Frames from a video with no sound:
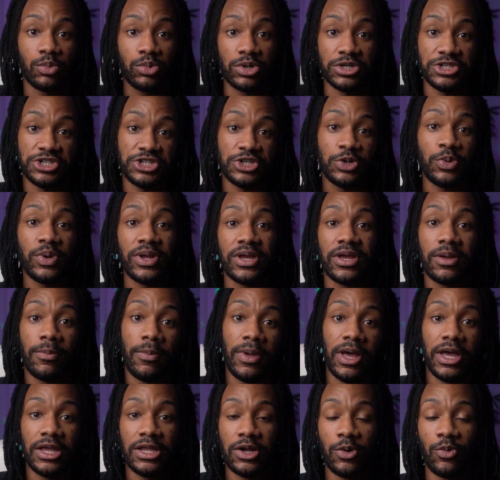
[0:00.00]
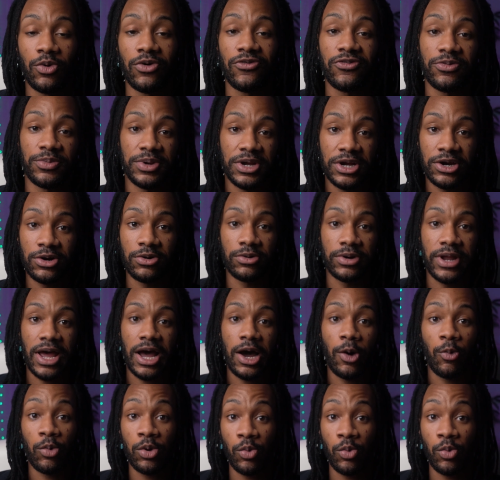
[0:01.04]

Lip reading: We're shooting in manual. From here on out,